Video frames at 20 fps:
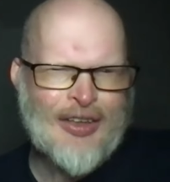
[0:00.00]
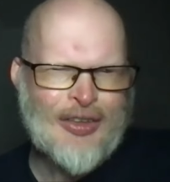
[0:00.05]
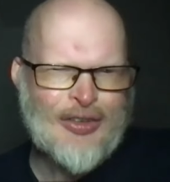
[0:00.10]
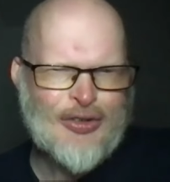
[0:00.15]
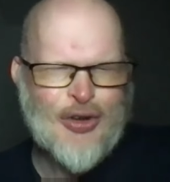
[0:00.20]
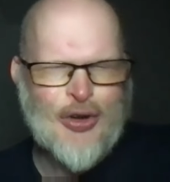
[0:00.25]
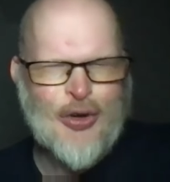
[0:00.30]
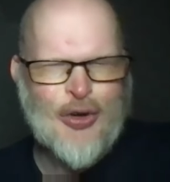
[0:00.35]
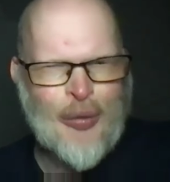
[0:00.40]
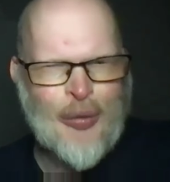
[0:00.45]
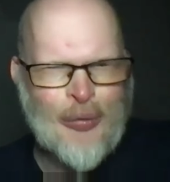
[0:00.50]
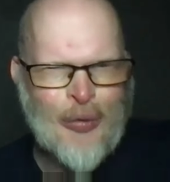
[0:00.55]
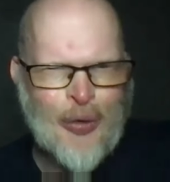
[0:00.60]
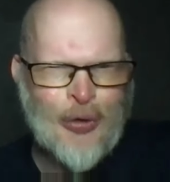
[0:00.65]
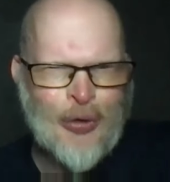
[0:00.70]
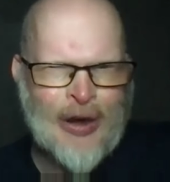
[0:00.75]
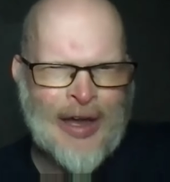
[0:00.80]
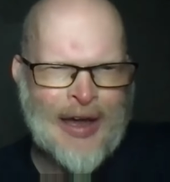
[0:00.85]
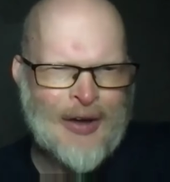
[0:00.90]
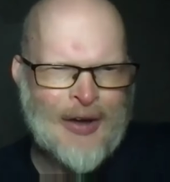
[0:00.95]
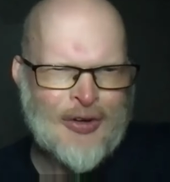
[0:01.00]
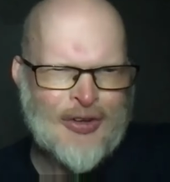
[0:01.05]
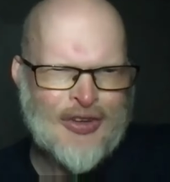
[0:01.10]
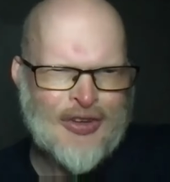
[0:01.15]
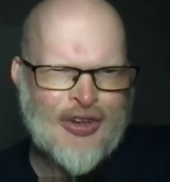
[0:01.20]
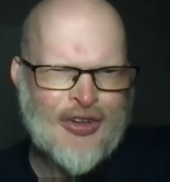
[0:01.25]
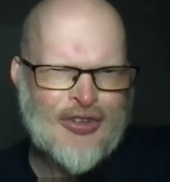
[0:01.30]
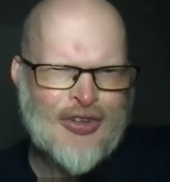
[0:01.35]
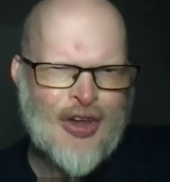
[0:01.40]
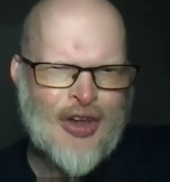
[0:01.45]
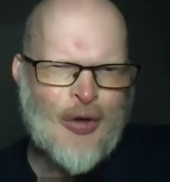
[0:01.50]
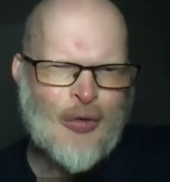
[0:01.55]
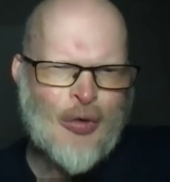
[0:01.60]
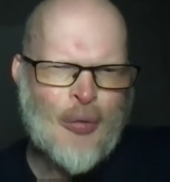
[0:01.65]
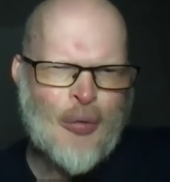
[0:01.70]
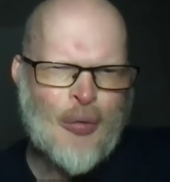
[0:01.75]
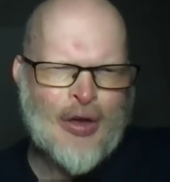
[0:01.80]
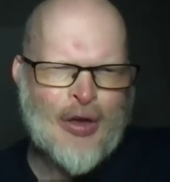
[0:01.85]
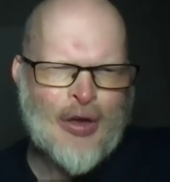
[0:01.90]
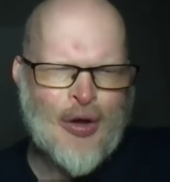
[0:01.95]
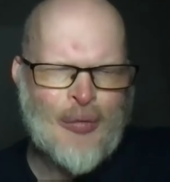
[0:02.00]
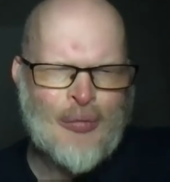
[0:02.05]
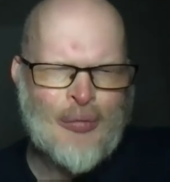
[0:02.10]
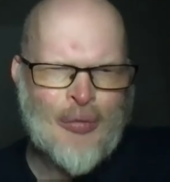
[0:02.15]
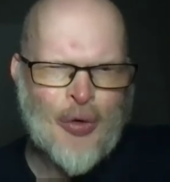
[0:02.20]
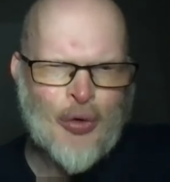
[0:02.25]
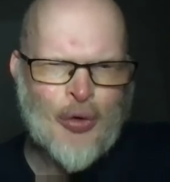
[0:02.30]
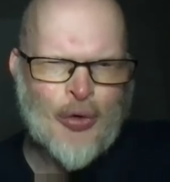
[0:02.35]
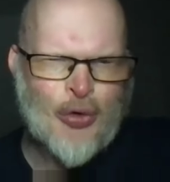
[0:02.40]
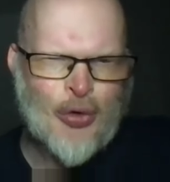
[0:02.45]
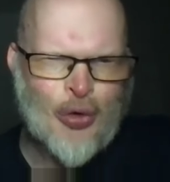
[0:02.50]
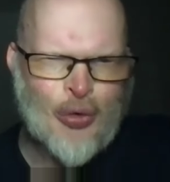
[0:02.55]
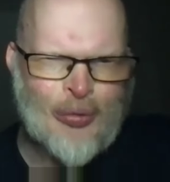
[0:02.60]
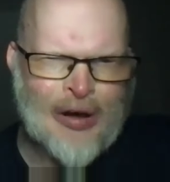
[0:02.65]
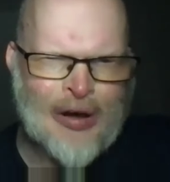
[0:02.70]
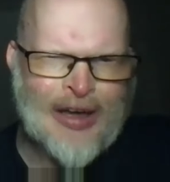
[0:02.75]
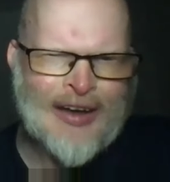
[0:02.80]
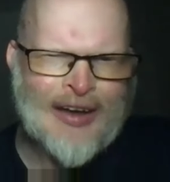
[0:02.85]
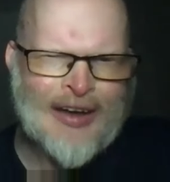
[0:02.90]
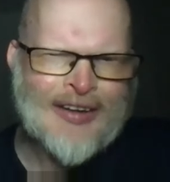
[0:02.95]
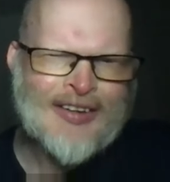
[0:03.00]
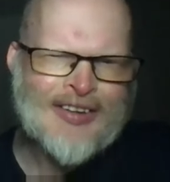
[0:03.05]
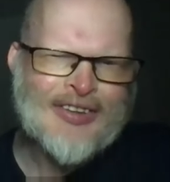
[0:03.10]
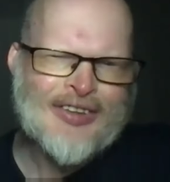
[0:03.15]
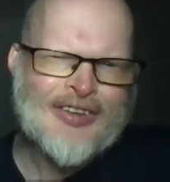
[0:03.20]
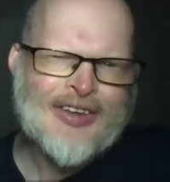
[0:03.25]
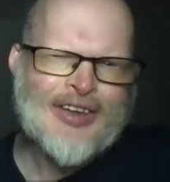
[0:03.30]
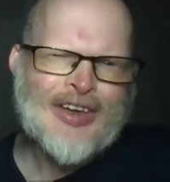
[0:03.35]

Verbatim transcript: two or more languages will become more normalized